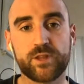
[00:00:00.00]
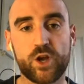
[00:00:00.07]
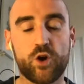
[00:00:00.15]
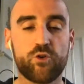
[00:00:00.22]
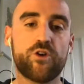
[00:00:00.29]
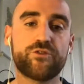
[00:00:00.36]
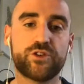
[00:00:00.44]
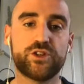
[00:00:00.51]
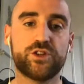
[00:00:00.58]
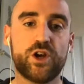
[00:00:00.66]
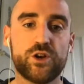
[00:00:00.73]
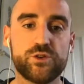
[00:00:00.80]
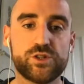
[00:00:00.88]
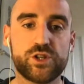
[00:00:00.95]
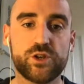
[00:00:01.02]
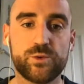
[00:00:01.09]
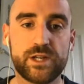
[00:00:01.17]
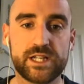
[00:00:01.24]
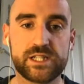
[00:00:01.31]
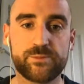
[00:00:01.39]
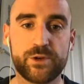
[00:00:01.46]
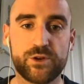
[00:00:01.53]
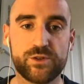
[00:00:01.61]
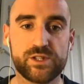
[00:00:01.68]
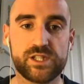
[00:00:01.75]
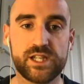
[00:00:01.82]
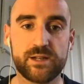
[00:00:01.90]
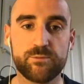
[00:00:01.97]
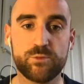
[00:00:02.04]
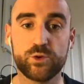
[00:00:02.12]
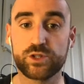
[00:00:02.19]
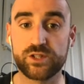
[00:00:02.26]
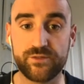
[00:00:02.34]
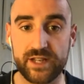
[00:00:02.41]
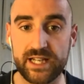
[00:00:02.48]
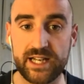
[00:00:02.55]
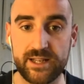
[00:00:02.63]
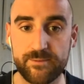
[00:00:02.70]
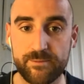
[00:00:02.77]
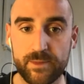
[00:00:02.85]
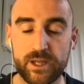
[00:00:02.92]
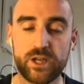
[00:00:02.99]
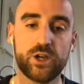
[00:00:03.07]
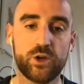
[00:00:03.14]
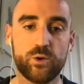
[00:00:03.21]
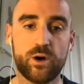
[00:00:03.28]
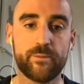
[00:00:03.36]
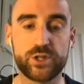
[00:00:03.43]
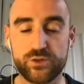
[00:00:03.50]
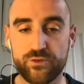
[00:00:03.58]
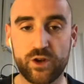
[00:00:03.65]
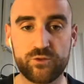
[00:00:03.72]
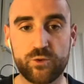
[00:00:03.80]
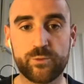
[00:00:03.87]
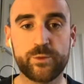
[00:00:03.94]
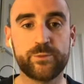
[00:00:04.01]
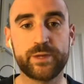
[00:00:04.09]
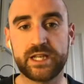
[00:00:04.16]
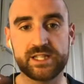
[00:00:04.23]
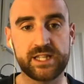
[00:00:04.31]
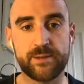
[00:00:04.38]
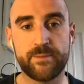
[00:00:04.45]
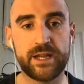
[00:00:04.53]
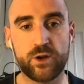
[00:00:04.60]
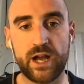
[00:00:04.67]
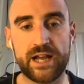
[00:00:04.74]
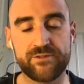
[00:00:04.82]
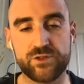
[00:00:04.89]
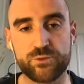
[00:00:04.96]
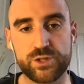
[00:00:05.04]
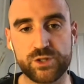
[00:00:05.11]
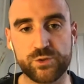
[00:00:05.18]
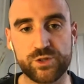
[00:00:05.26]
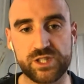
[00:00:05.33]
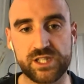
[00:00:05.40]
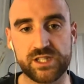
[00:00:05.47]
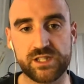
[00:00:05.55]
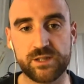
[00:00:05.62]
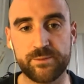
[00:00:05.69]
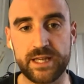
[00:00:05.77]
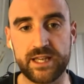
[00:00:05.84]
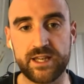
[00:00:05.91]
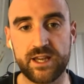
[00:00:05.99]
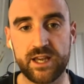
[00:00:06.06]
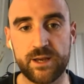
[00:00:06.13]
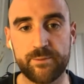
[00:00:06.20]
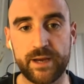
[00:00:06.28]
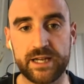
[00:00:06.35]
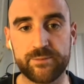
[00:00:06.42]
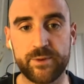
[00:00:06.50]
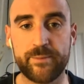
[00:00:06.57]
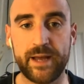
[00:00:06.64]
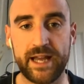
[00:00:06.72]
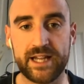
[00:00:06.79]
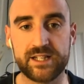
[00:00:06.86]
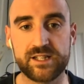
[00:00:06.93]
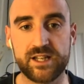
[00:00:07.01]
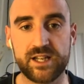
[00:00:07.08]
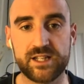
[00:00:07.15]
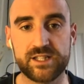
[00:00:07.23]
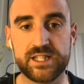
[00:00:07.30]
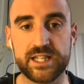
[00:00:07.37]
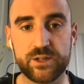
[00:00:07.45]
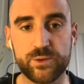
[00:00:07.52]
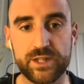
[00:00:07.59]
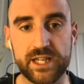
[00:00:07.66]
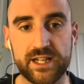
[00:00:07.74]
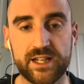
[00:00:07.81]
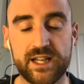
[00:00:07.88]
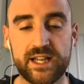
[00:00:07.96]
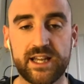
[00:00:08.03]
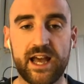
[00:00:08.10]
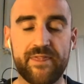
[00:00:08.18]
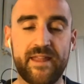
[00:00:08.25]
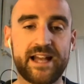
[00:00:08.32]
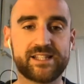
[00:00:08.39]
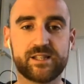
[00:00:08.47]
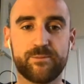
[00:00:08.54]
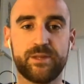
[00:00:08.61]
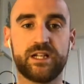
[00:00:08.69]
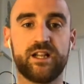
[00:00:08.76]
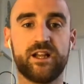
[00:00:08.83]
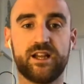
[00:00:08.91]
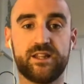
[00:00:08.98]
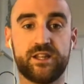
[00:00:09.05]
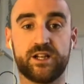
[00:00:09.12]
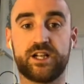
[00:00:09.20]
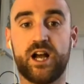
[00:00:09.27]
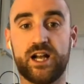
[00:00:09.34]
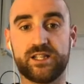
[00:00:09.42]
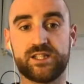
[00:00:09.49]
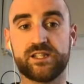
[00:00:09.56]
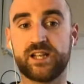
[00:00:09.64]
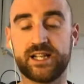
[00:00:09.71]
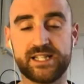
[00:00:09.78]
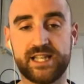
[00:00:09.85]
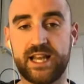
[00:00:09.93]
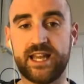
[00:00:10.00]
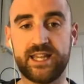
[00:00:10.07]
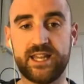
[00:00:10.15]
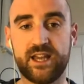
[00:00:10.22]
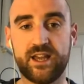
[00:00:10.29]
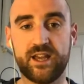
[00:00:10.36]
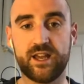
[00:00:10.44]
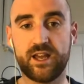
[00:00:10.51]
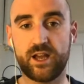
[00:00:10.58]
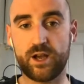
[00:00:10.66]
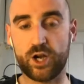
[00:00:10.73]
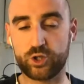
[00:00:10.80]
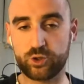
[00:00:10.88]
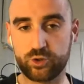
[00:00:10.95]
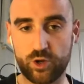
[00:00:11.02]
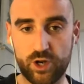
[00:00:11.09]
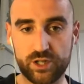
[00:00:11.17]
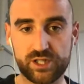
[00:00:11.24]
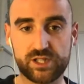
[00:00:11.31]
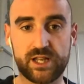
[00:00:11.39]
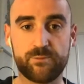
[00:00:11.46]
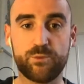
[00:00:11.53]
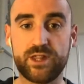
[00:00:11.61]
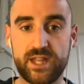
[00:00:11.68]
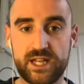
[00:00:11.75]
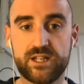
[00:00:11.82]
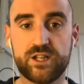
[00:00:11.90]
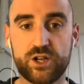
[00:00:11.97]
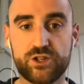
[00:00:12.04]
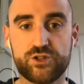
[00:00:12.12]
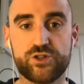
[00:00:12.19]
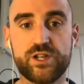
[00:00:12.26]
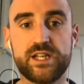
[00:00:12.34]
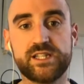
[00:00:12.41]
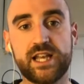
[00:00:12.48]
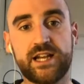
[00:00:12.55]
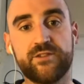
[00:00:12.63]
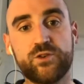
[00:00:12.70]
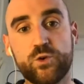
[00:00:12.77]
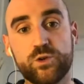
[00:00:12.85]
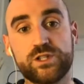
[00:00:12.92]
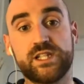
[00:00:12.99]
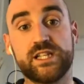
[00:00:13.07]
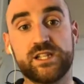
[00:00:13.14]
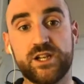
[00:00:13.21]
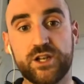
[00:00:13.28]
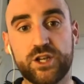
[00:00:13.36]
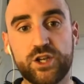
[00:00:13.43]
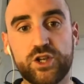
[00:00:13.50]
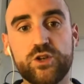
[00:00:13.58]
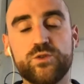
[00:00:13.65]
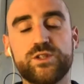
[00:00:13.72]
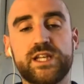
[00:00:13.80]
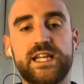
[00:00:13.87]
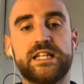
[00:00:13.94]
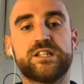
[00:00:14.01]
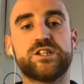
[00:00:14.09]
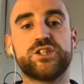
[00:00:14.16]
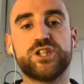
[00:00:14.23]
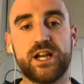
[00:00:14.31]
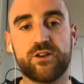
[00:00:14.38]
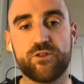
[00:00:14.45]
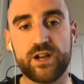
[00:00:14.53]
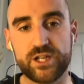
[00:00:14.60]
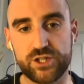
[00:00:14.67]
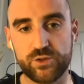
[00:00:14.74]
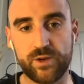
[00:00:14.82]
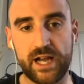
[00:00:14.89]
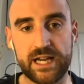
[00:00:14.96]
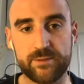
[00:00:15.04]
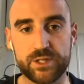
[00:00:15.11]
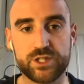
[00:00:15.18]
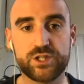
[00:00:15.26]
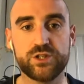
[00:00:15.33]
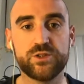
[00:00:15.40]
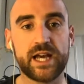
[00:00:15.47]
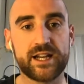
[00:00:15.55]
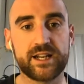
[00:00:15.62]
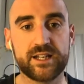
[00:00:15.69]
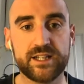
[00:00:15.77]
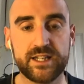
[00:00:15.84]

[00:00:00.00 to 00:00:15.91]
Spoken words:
are often those who will experience it more severely, who are most vulnerable because they may not have the resources to be better prepared to deal with it. And that's something that cuts, as I say, across and within countries. And of course, there's an acute intergenerational element to that.